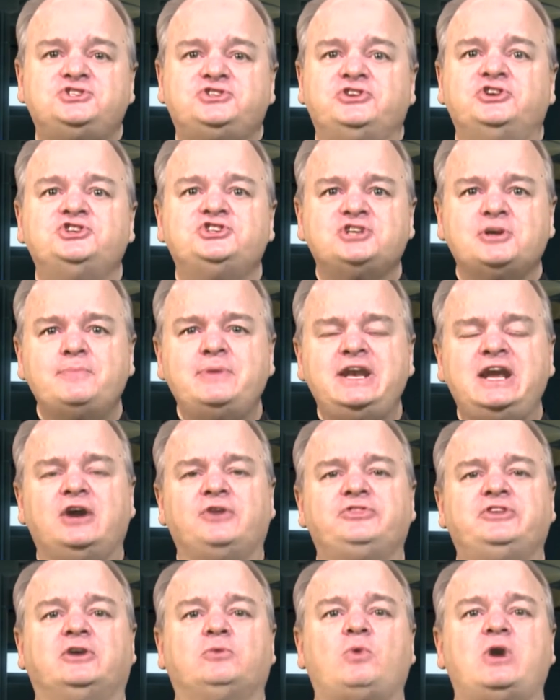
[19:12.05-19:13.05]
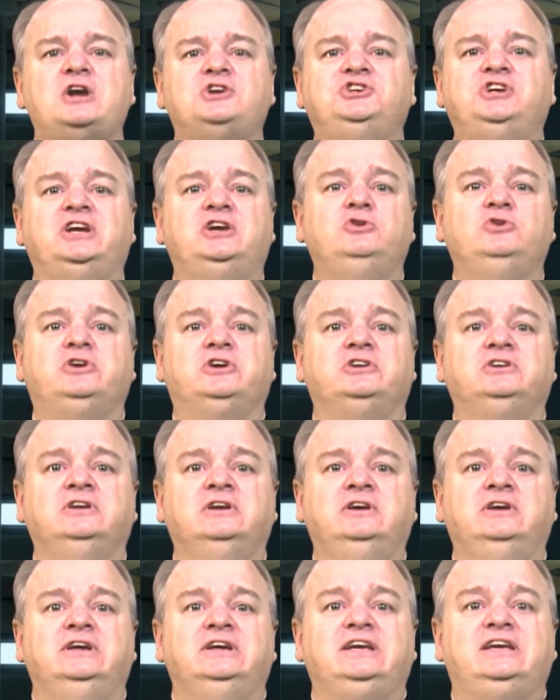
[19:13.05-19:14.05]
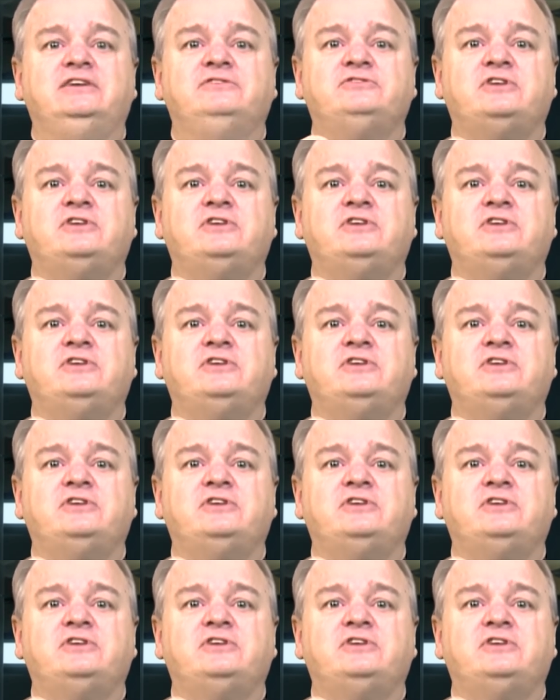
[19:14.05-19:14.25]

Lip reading: There's somebody out there watching who could give